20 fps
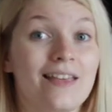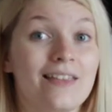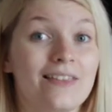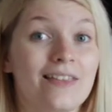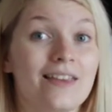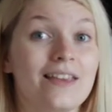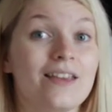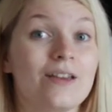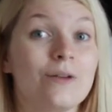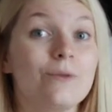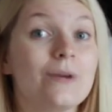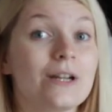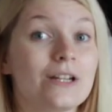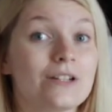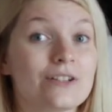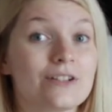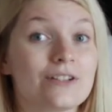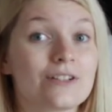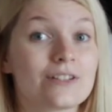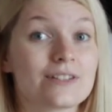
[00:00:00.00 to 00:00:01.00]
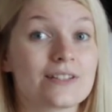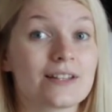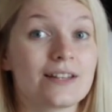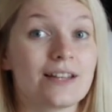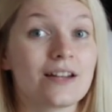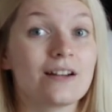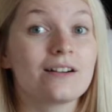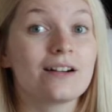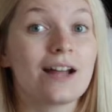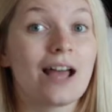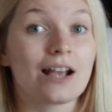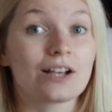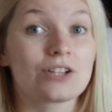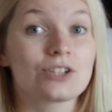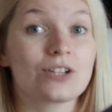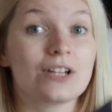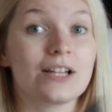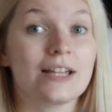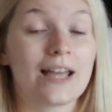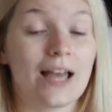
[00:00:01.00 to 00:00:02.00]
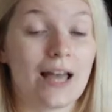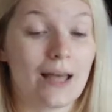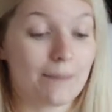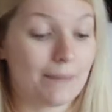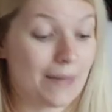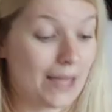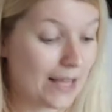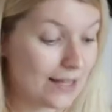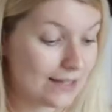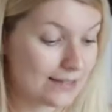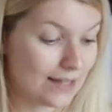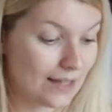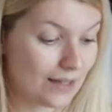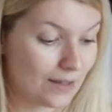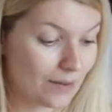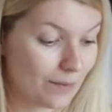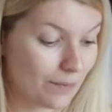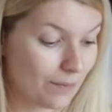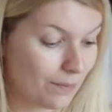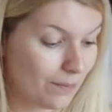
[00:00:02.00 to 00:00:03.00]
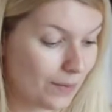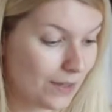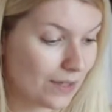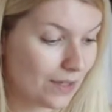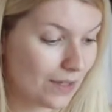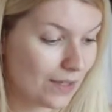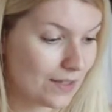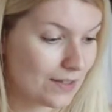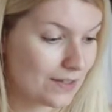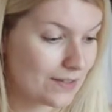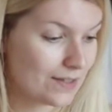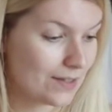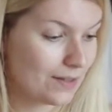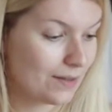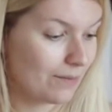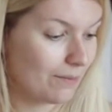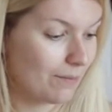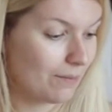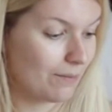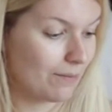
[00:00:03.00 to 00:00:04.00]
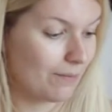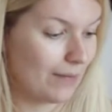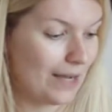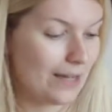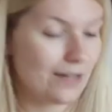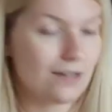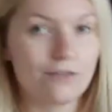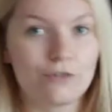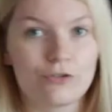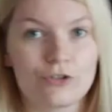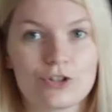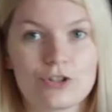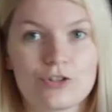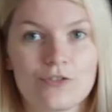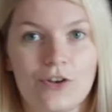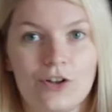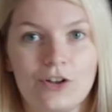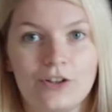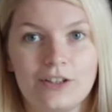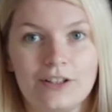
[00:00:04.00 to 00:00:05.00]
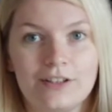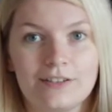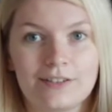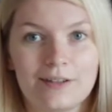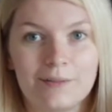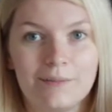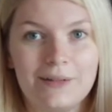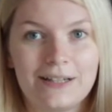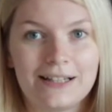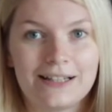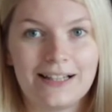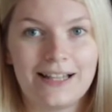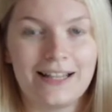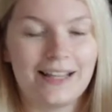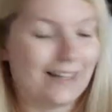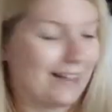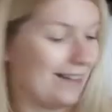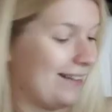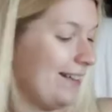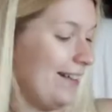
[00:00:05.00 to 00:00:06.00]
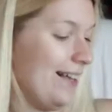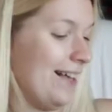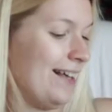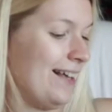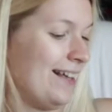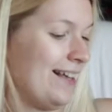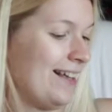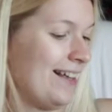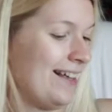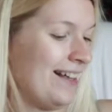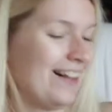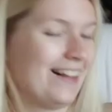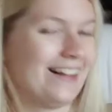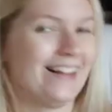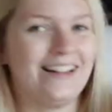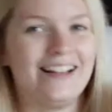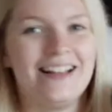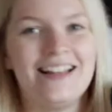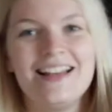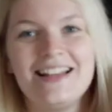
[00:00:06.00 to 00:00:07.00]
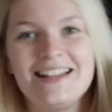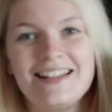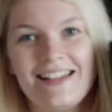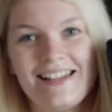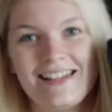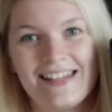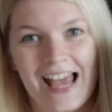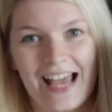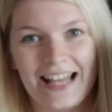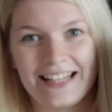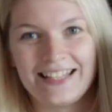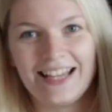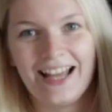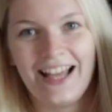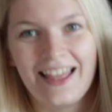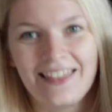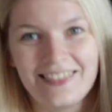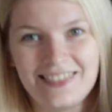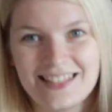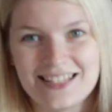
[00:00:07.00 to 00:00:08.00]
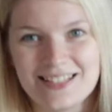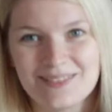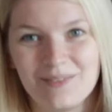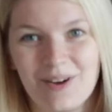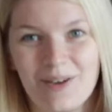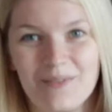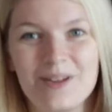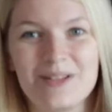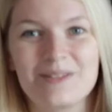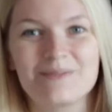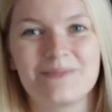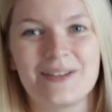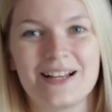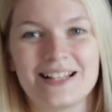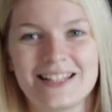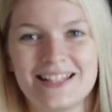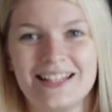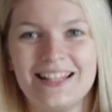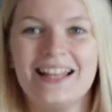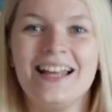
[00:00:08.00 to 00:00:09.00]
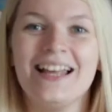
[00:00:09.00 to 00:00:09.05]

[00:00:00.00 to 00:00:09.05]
The e-readers, they're actually amazing, because mine, first of all, is completely dead at this moment, but